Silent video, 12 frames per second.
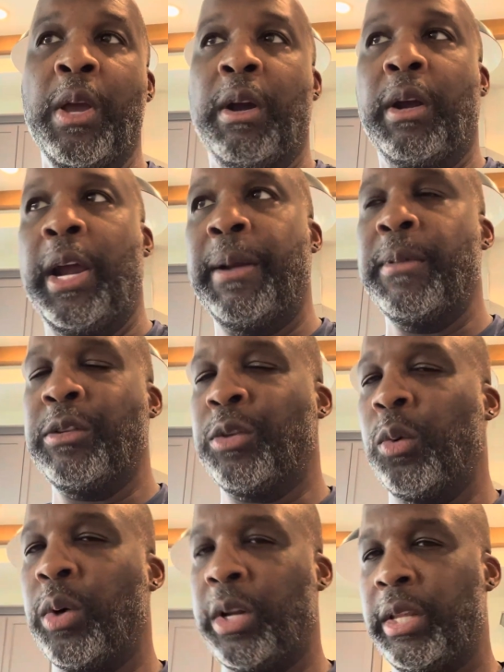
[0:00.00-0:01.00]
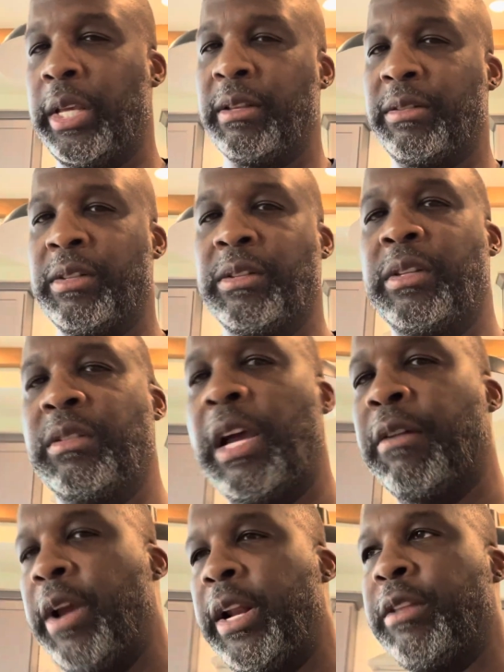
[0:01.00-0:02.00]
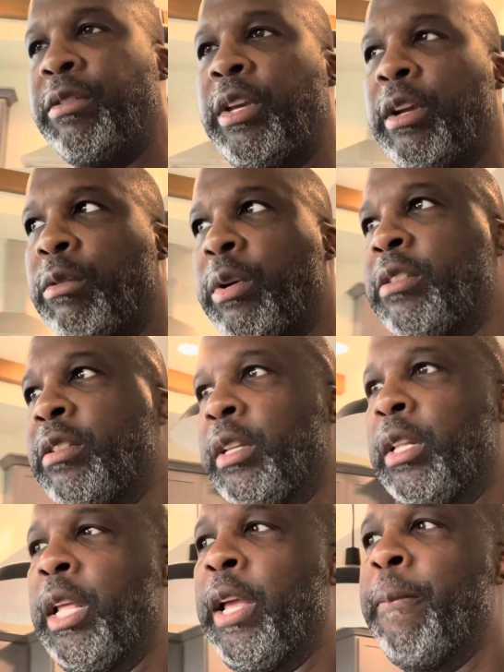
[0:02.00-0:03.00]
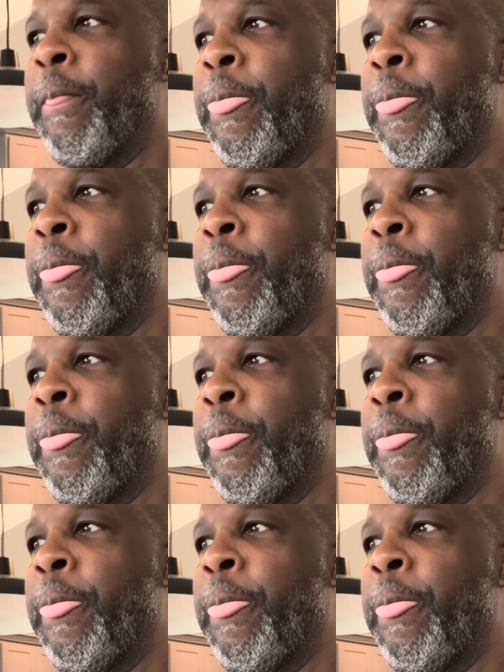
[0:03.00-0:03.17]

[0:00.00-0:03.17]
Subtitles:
All right. So one of the instances I ran into here recently